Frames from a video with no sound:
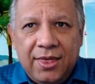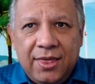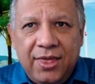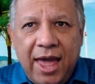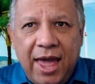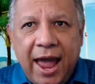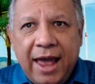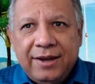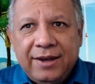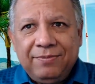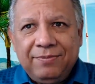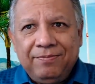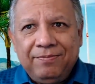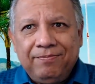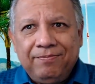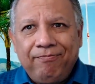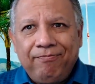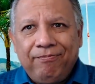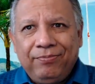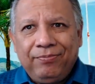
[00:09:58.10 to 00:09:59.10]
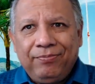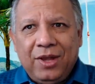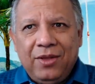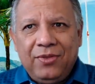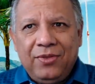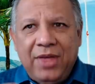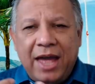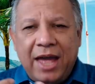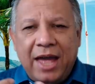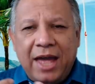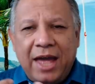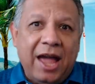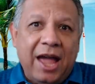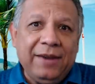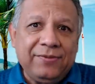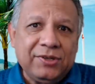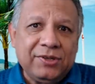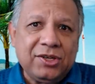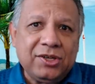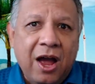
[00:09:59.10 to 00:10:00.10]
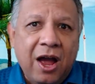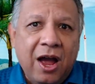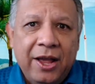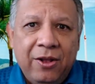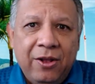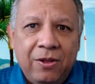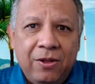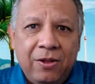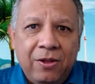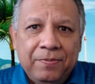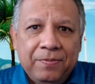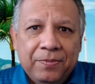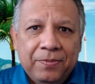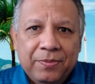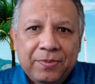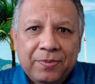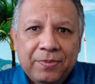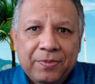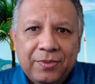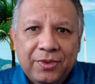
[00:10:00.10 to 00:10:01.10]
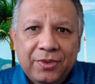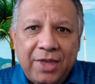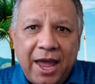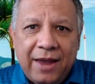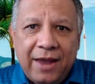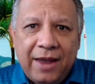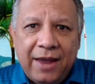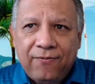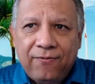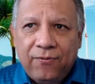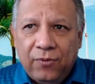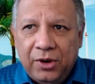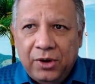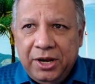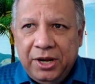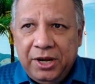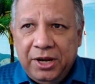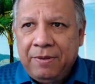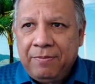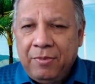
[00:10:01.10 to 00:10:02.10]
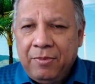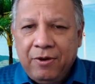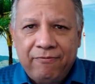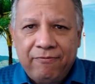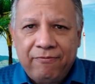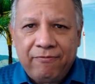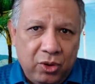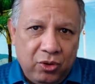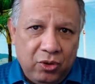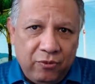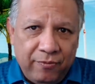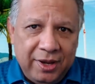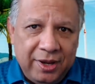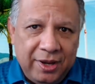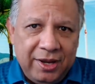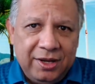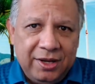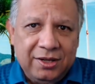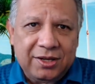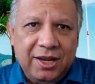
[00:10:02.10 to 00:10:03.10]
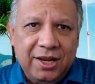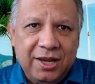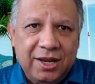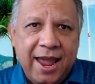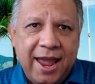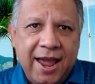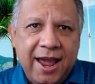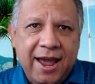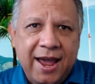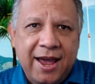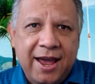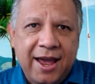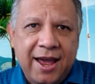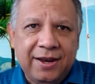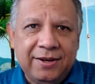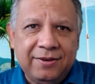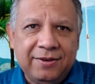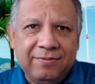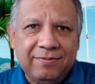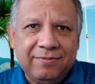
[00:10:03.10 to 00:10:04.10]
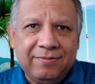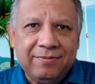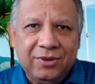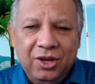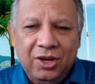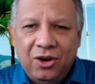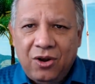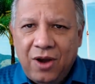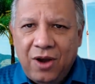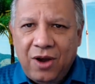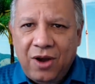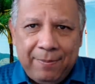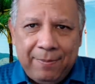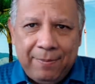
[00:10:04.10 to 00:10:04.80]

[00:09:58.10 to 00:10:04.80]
That that lifestyle, that freedom of movement and, you know,